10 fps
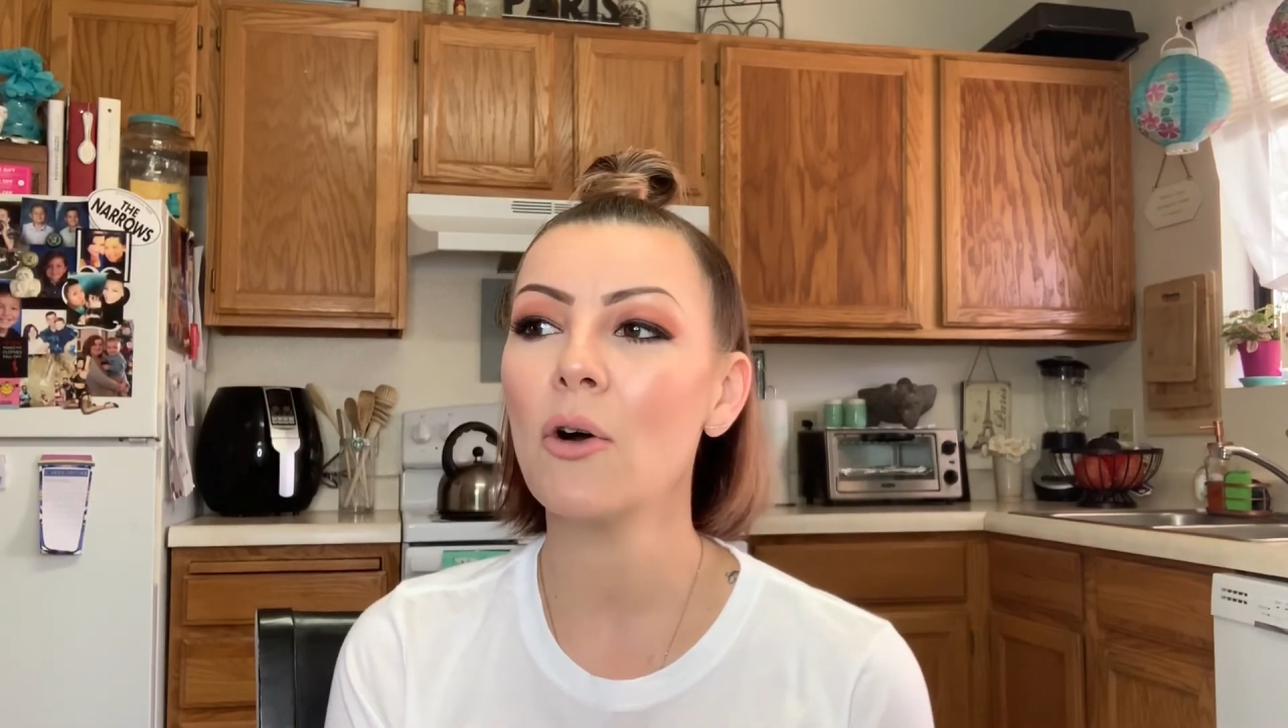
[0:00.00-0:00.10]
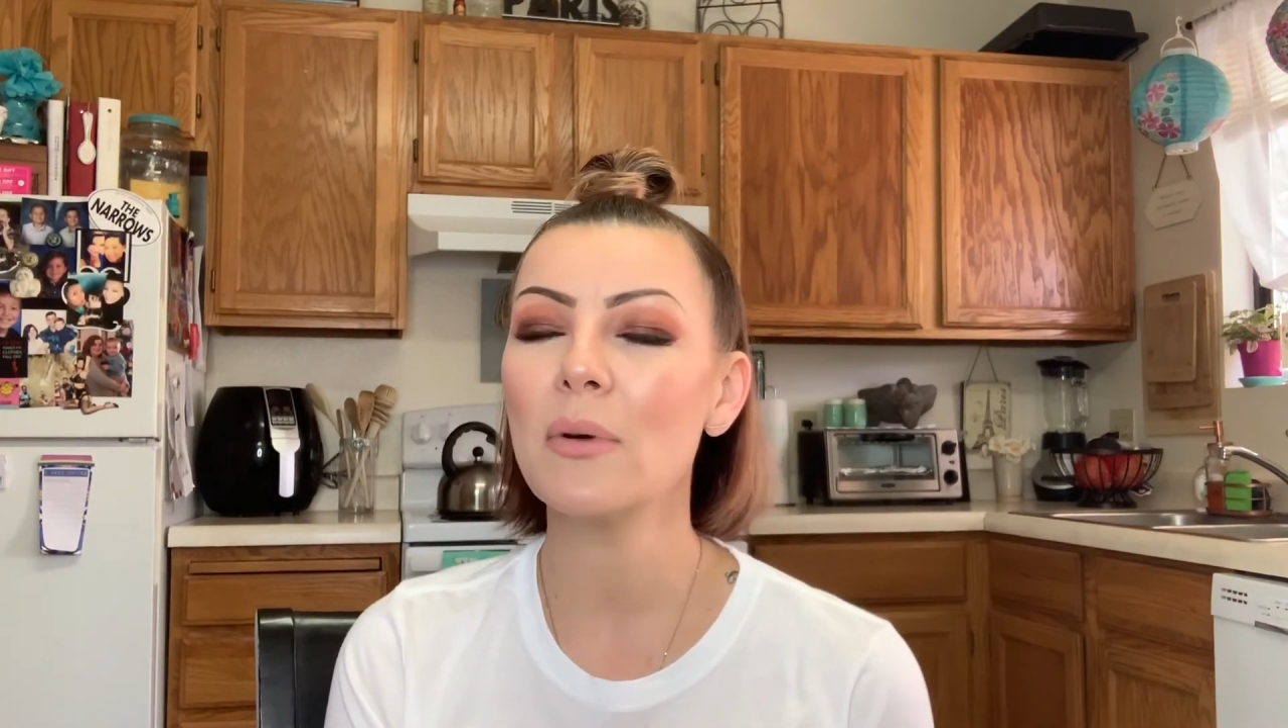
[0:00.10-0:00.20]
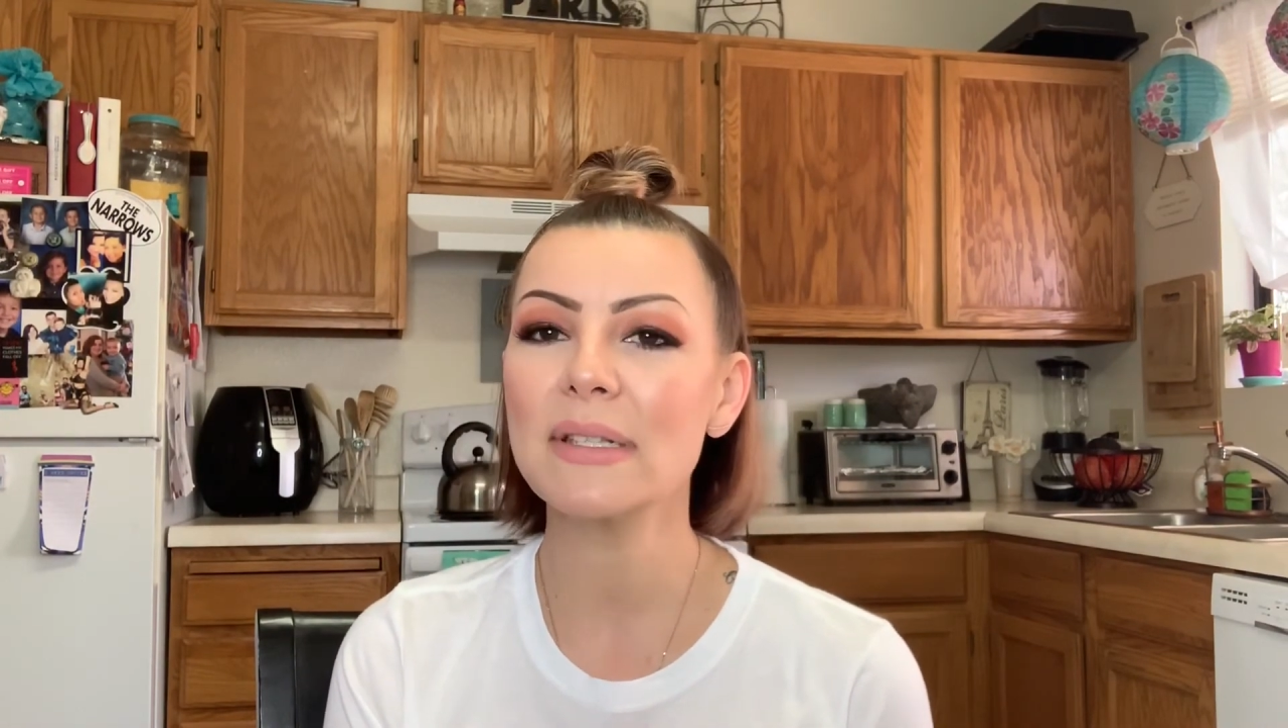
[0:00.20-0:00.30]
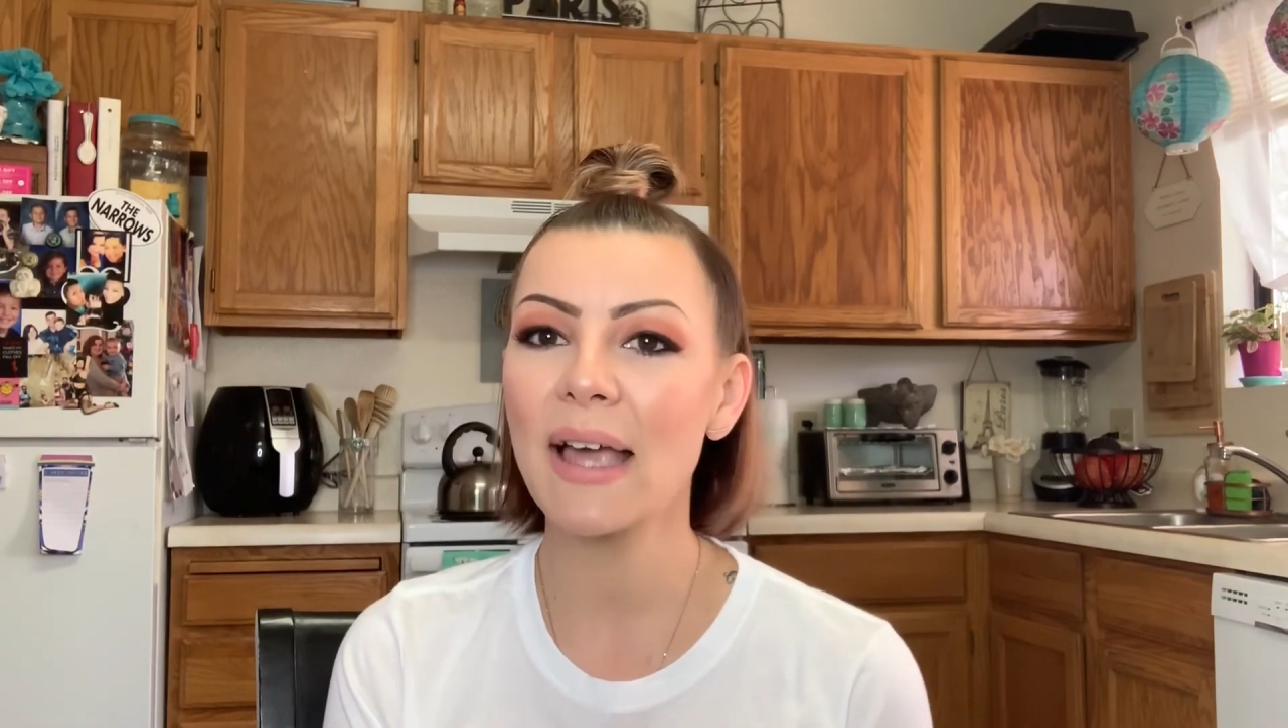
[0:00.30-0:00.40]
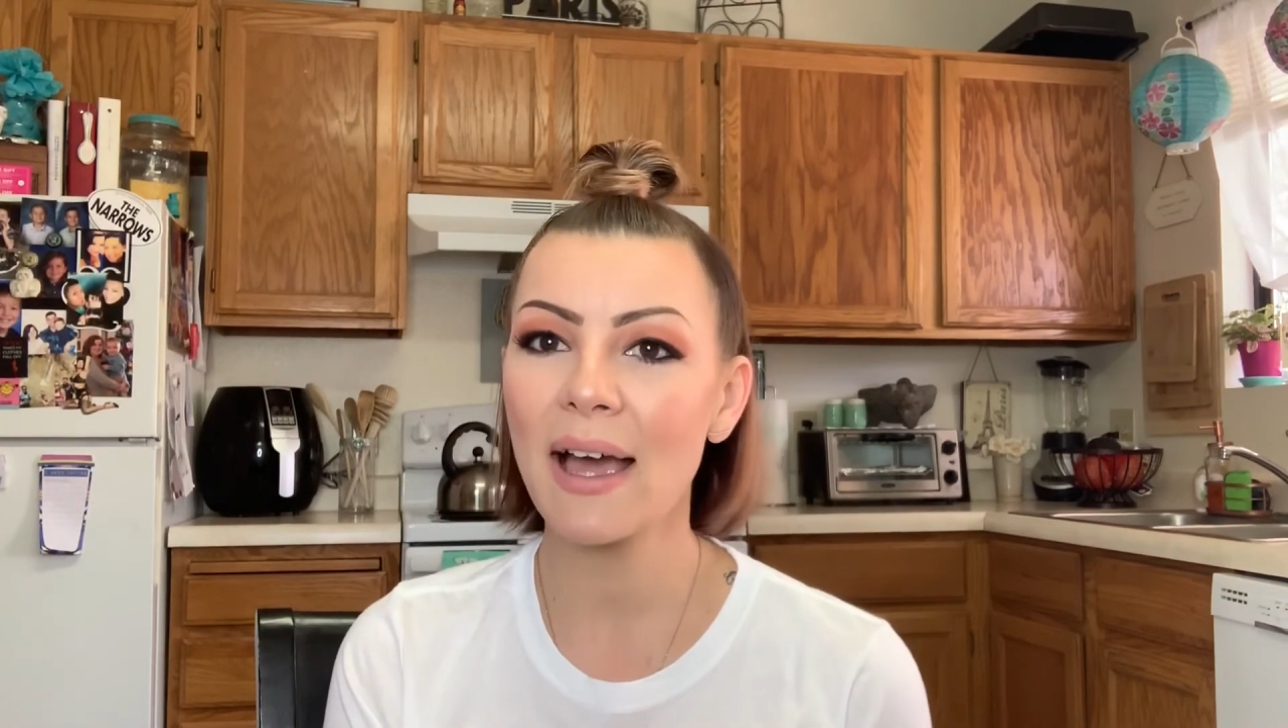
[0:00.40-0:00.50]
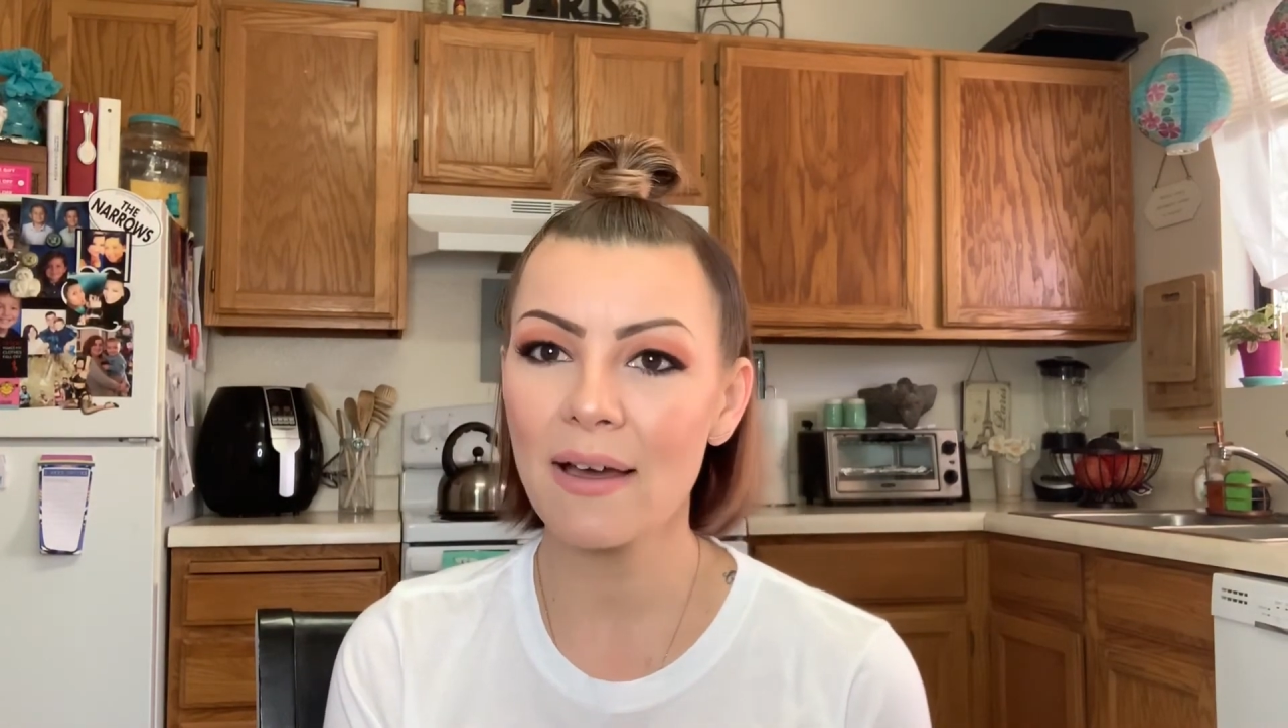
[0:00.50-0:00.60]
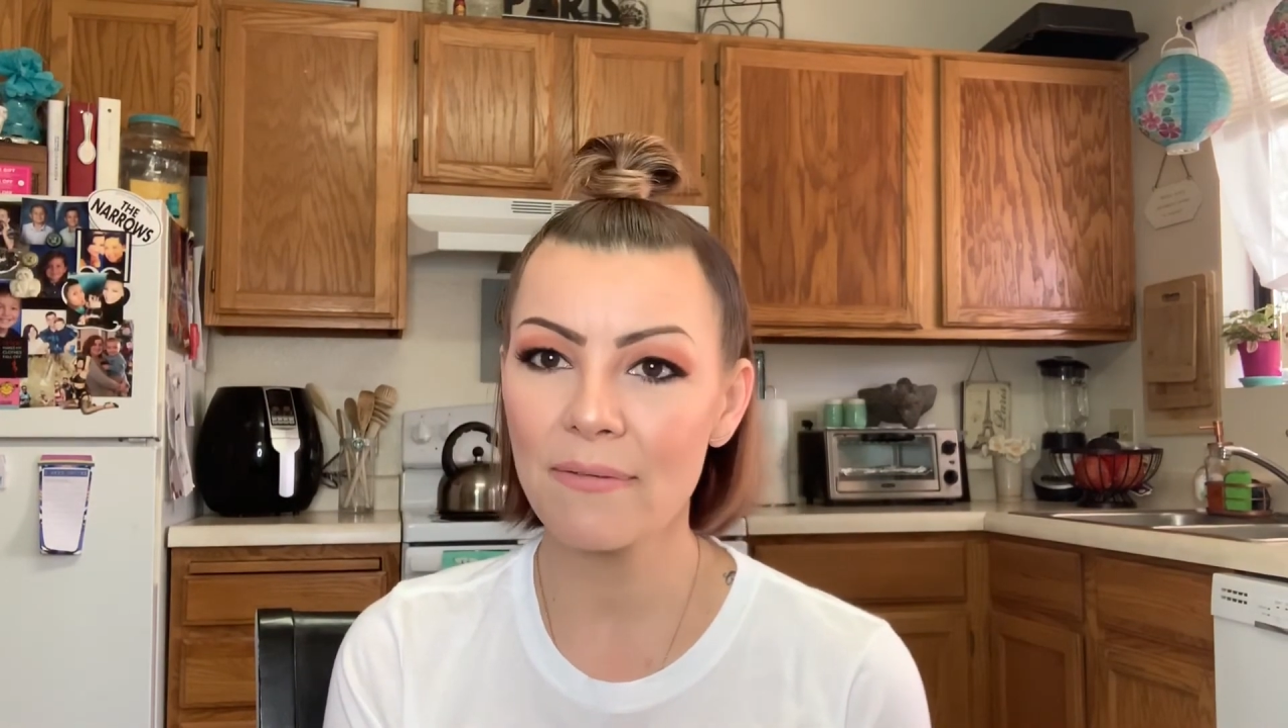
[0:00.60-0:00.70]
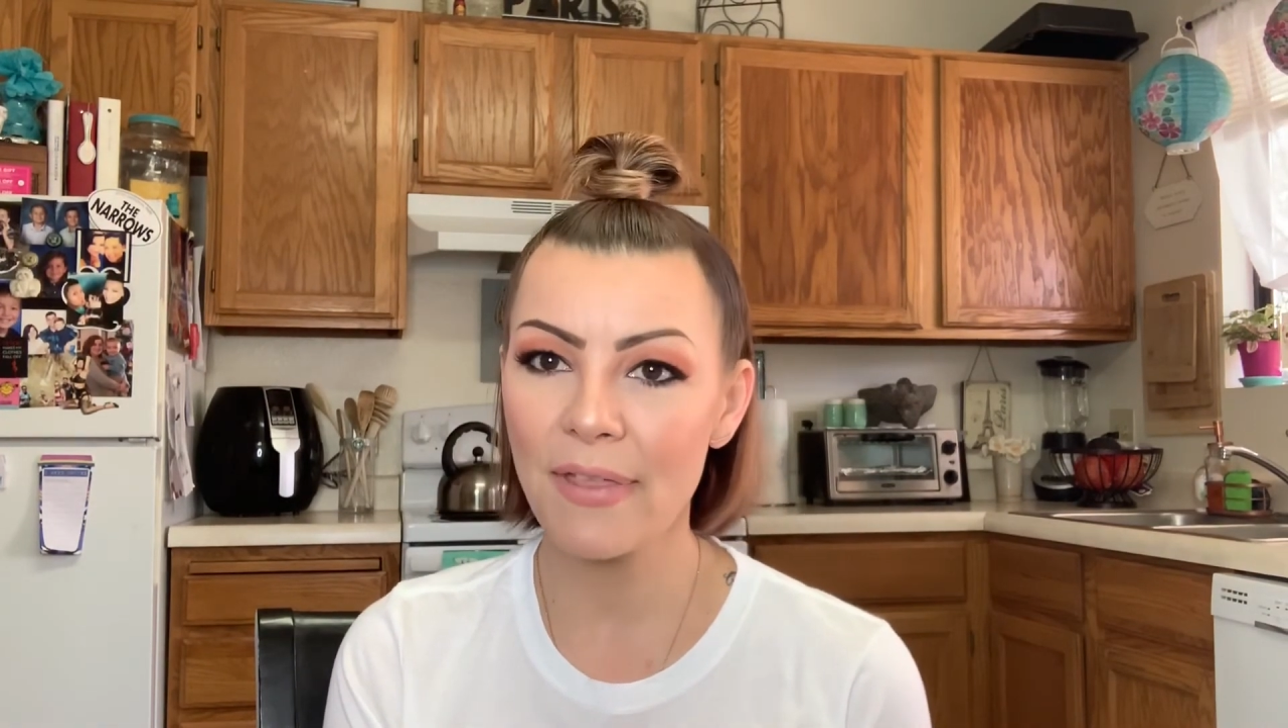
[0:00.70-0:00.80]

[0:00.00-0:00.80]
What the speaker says: always have